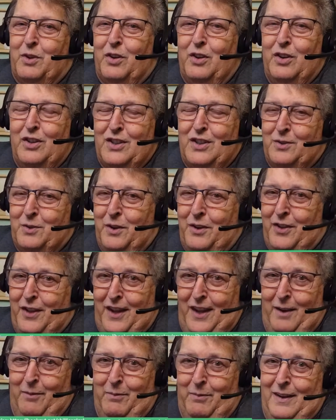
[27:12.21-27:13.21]
cruising with
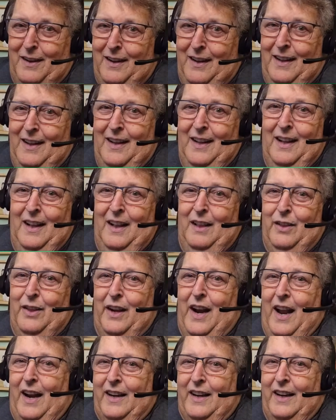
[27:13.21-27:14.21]
him that
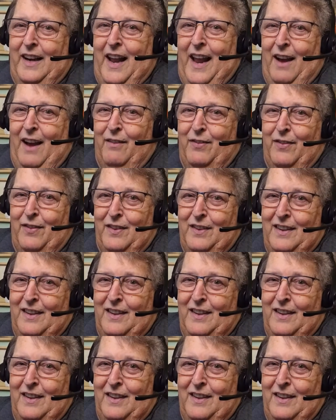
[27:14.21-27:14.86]
I can have.